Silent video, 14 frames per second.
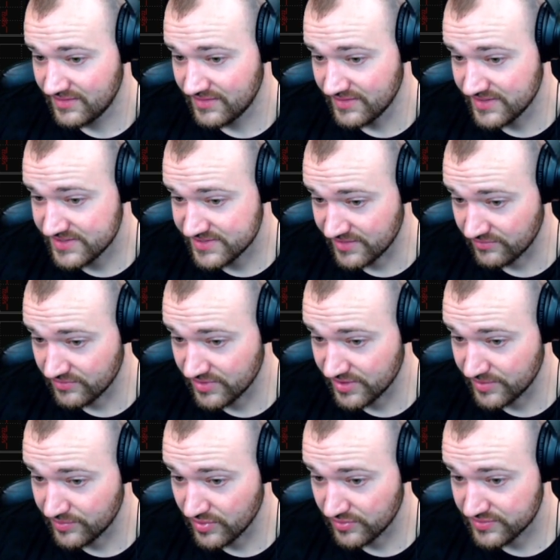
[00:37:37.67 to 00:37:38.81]
This thing really
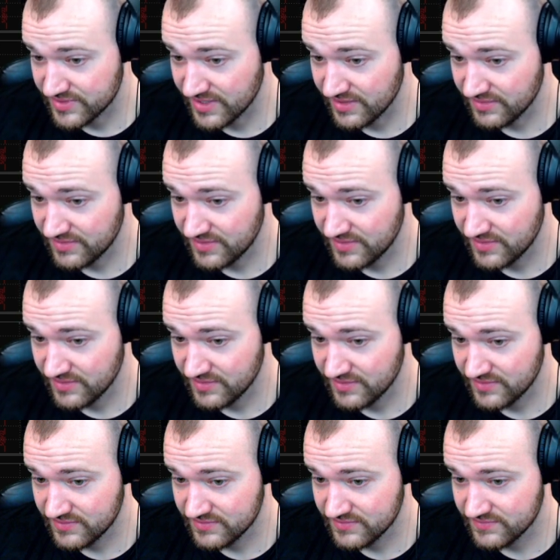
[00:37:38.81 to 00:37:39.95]
broke down.
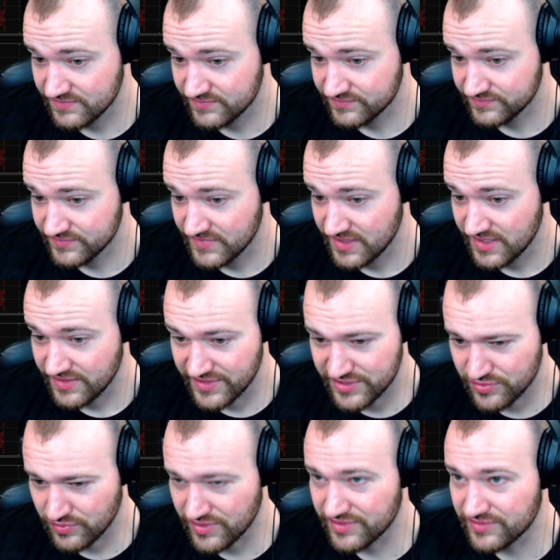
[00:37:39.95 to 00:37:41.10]
This
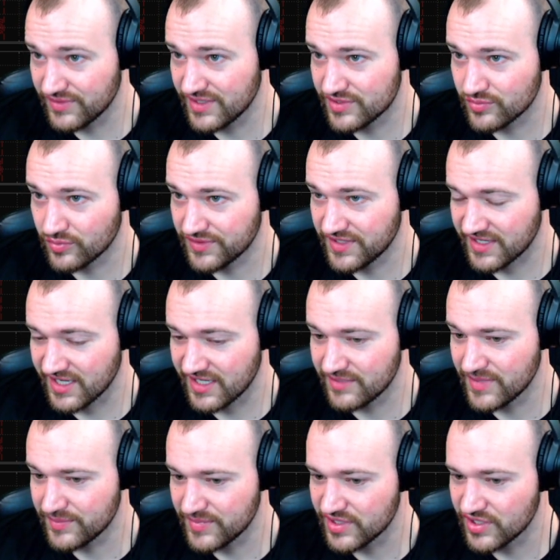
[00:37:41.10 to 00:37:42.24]
one is one that kind of
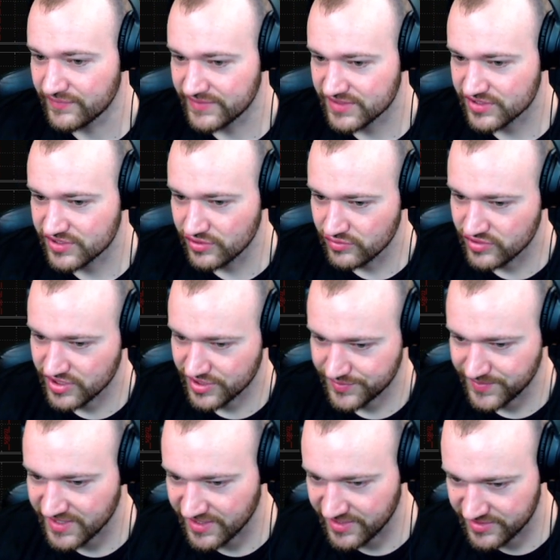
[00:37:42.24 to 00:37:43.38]
made me nervous too, just
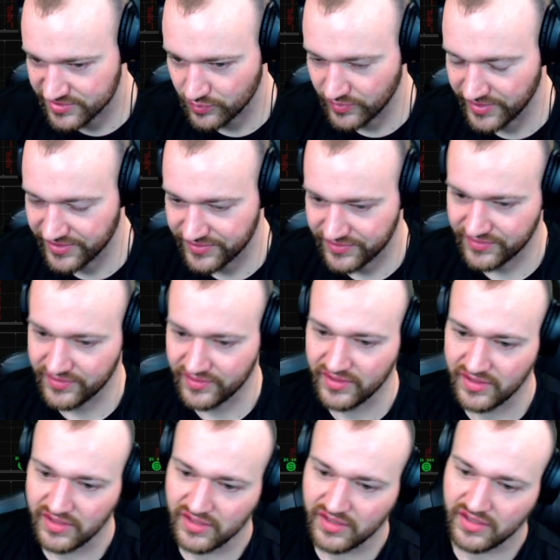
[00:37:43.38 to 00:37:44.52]
because with
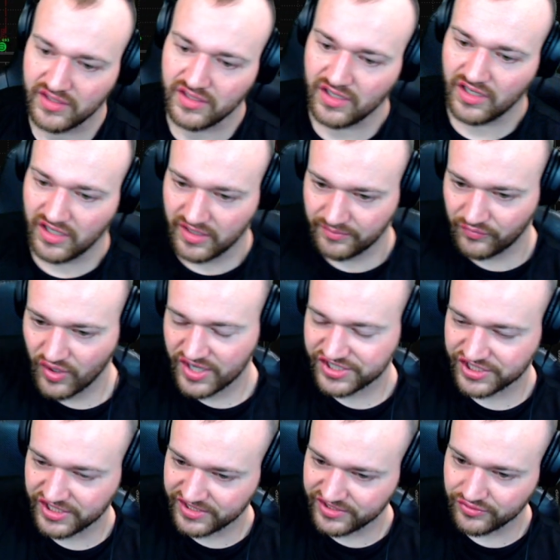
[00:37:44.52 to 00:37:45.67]

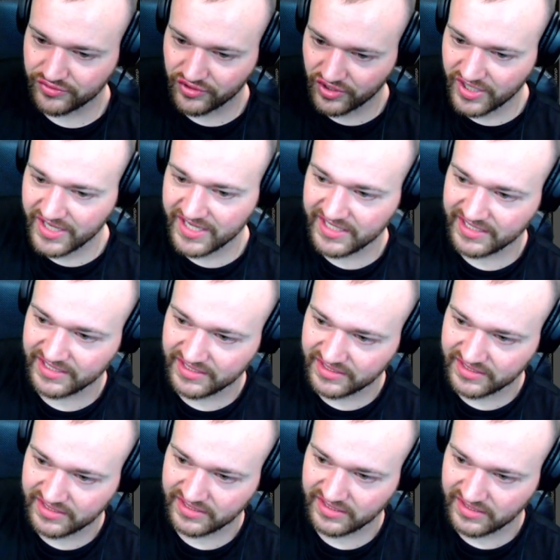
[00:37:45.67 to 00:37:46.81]
Russia and Ukraine,
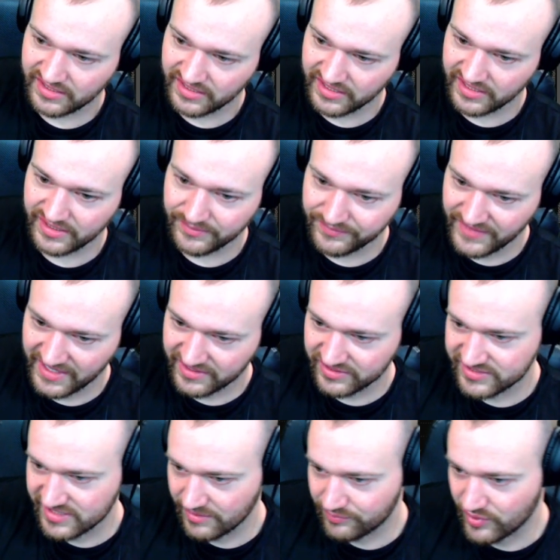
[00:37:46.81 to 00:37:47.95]
that could
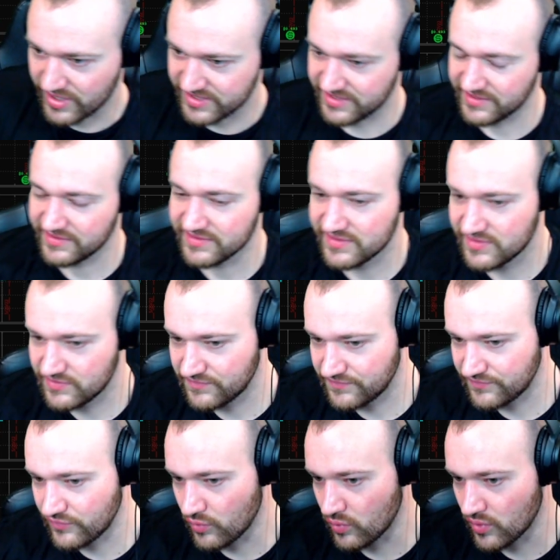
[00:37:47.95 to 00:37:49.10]
set precedents
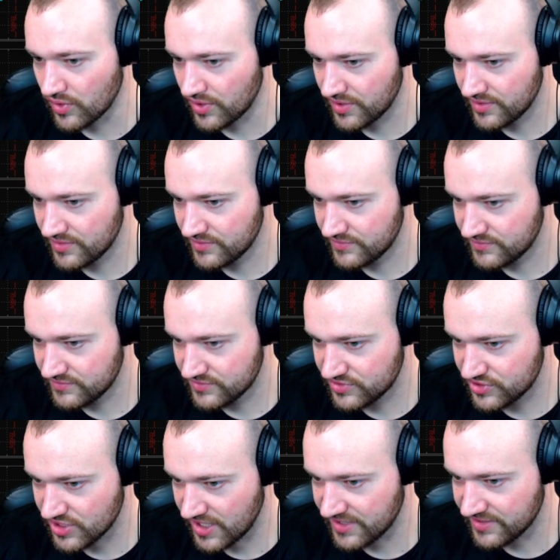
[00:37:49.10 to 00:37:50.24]
for
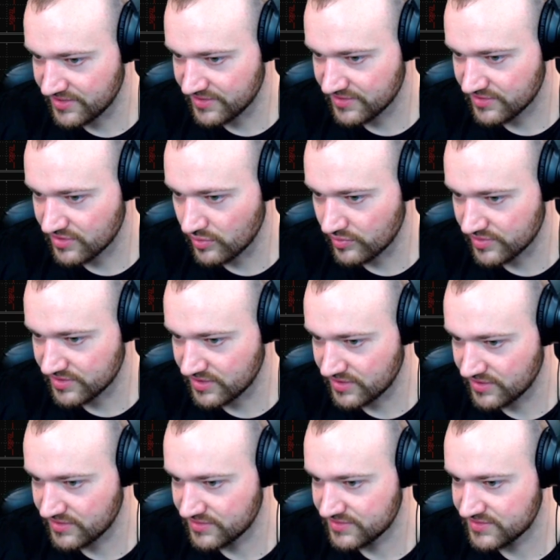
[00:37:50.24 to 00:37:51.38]
China going
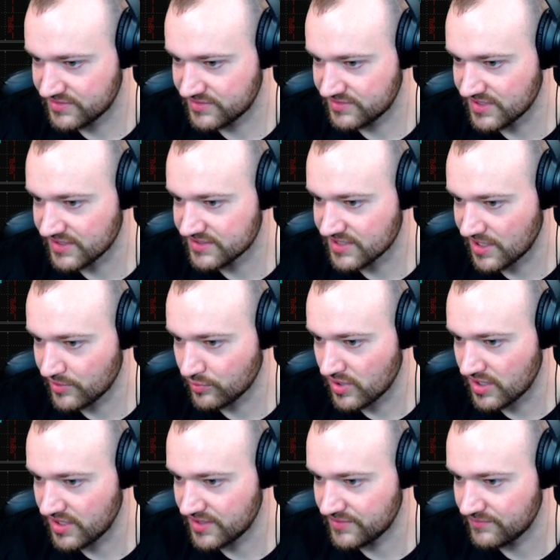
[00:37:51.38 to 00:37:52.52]
to take
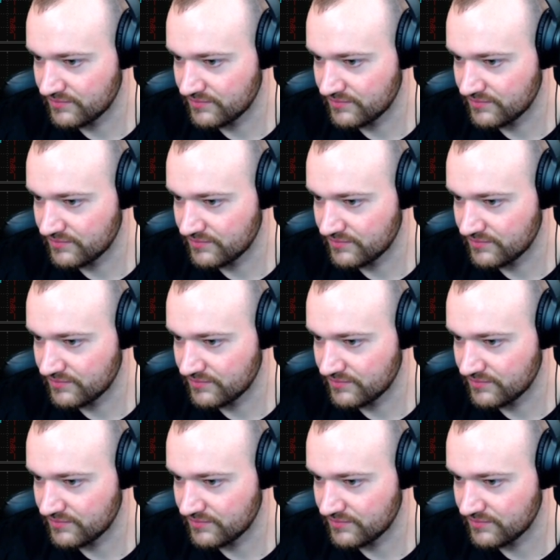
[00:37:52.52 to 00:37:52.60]
Taiwan.